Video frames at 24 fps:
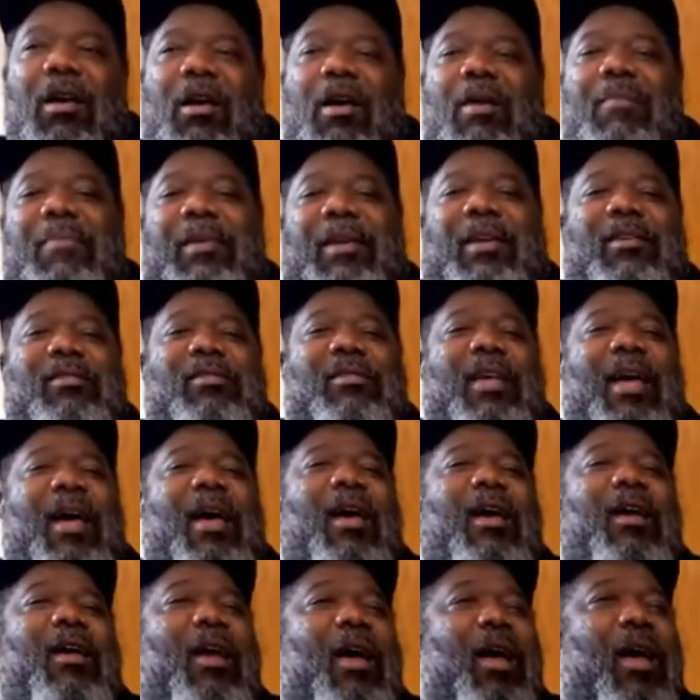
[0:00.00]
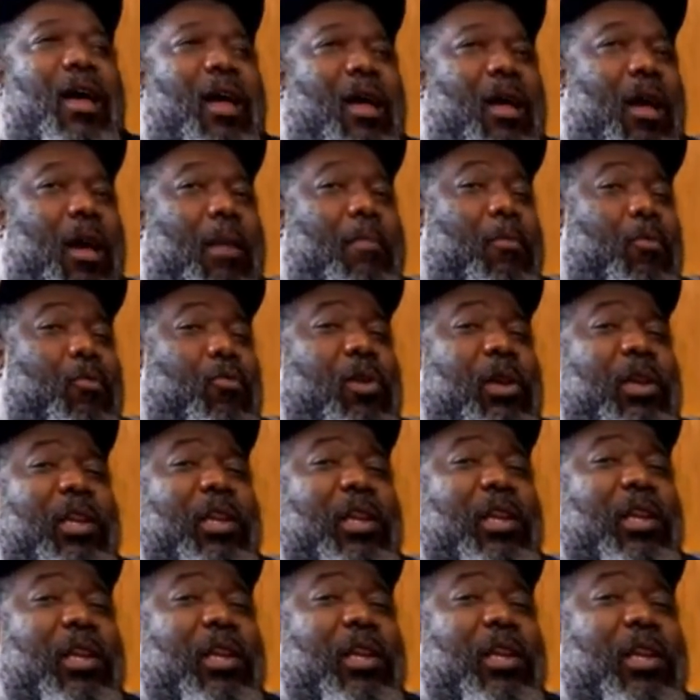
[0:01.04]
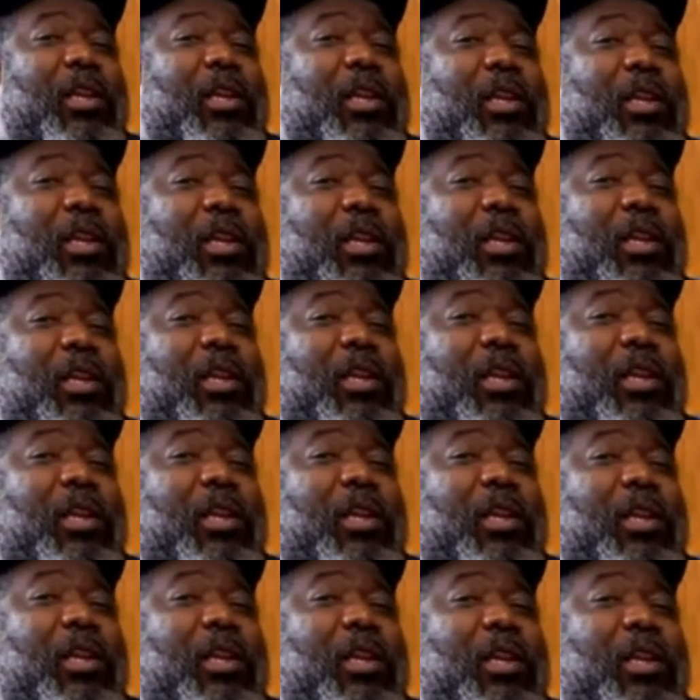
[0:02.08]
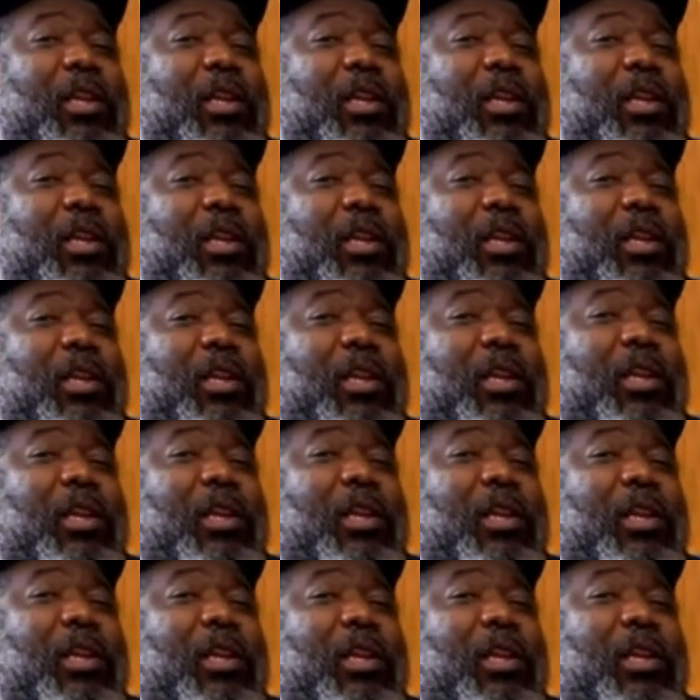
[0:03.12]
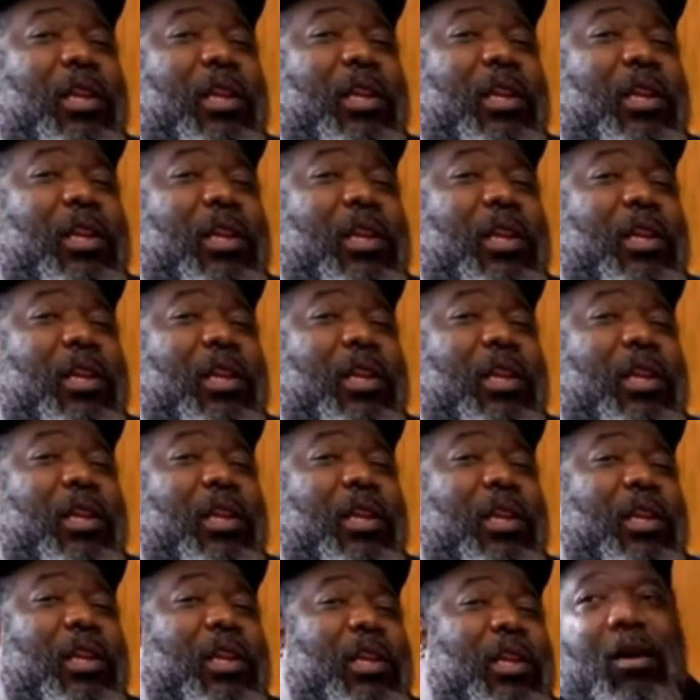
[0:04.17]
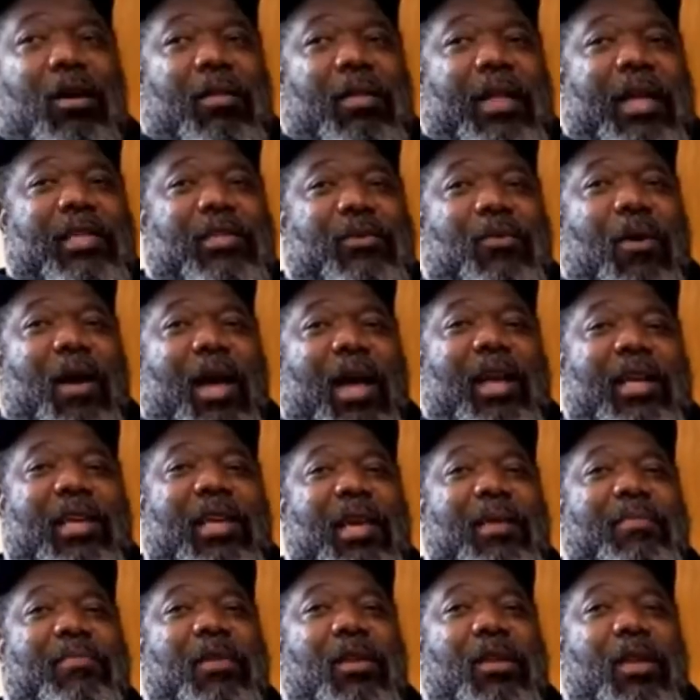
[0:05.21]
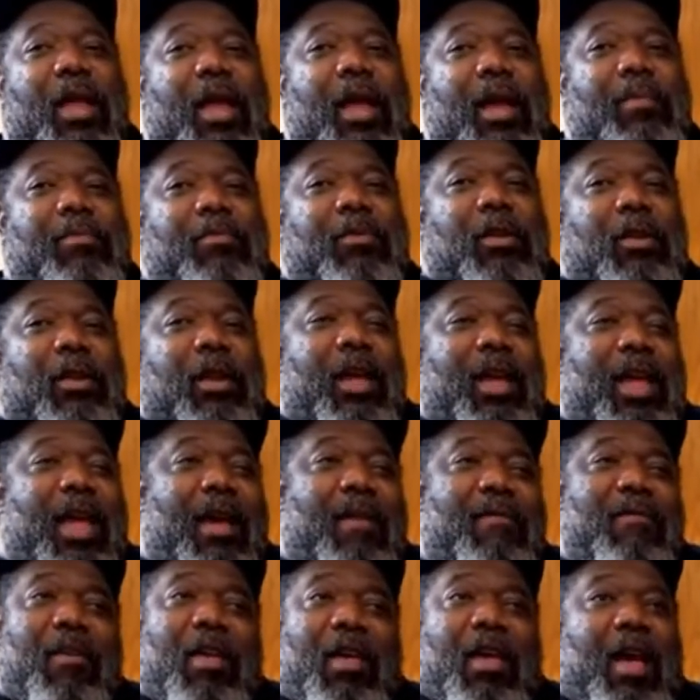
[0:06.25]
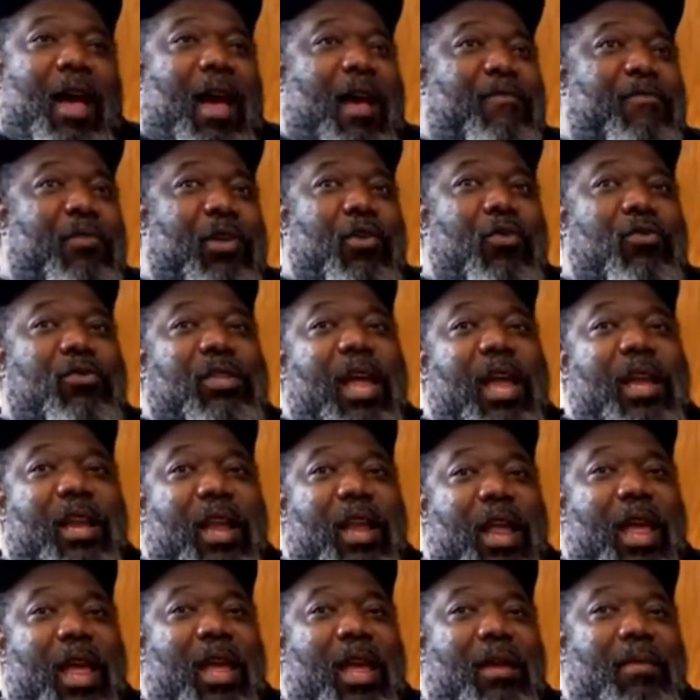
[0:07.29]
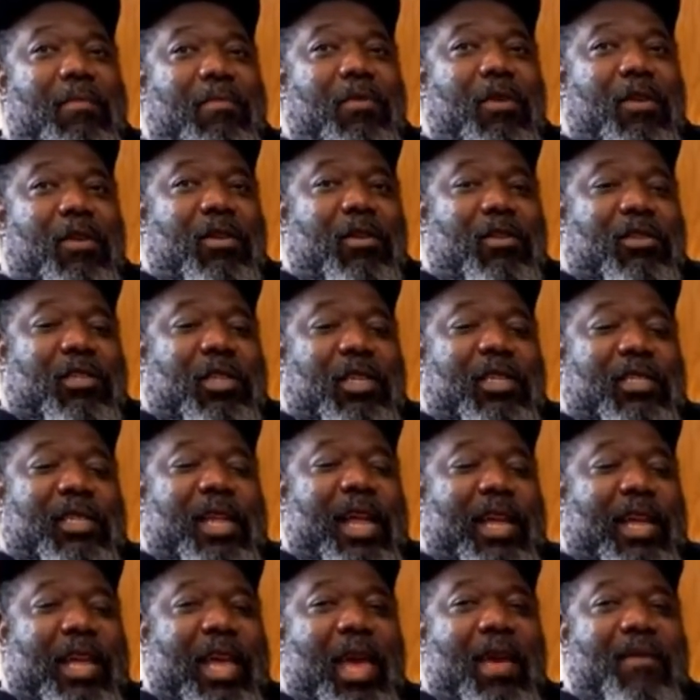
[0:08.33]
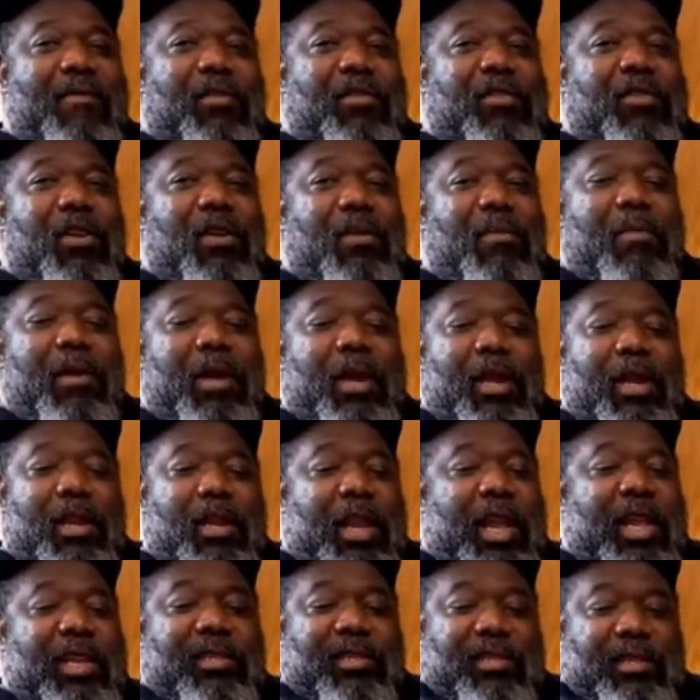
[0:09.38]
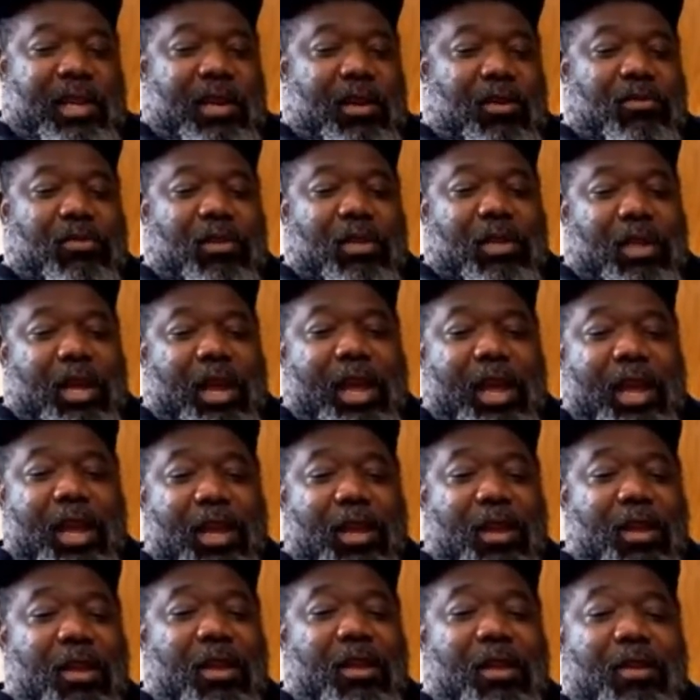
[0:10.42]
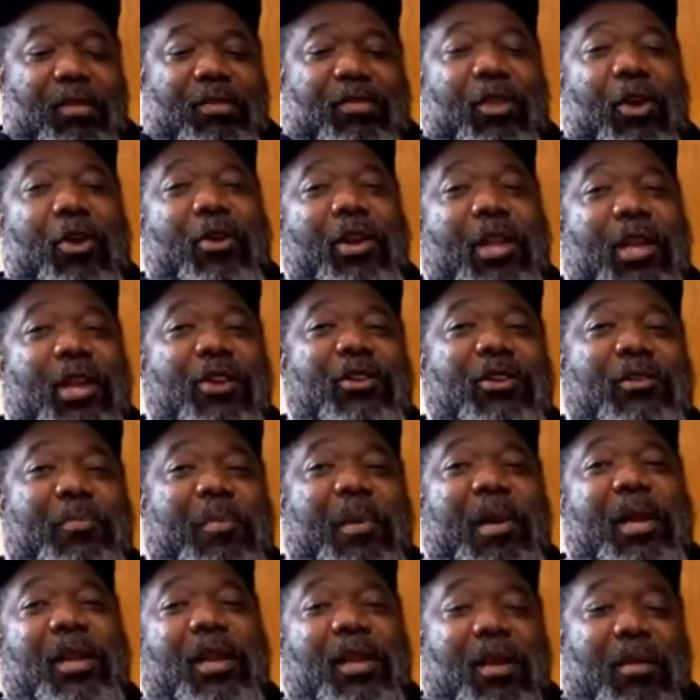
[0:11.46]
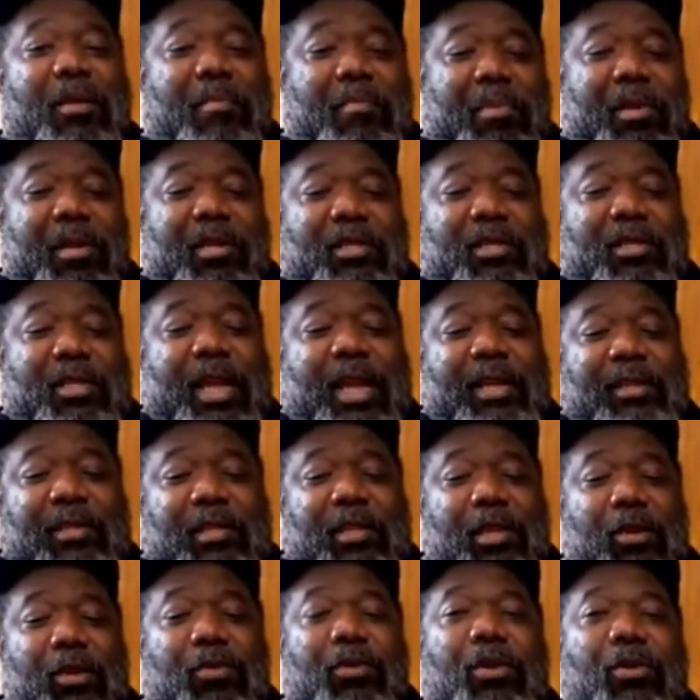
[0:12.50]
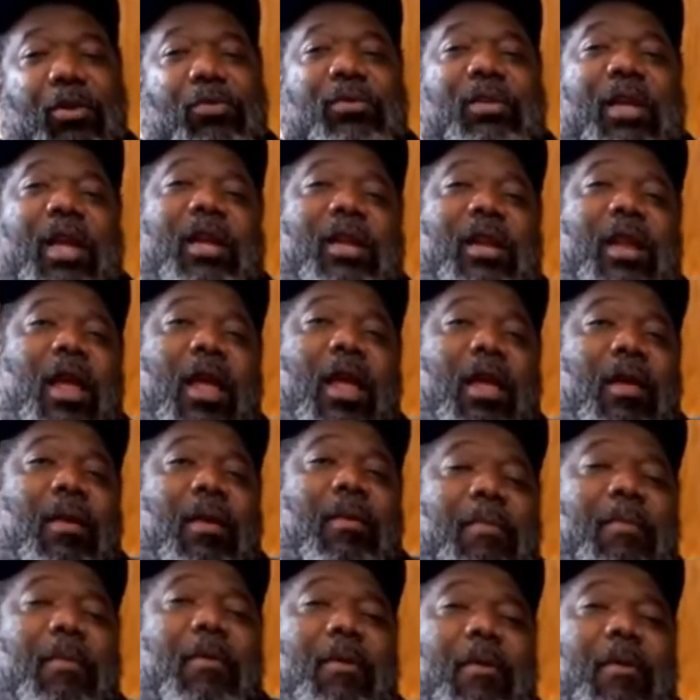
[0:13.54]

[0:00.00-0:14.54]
uh, because I, I am a really good speaker. But uh, I enjoy that, and uh, that's why I keep the name today. I, I've used that name since they gave it to me, and, and still today 30 years being in the business, I still use that name.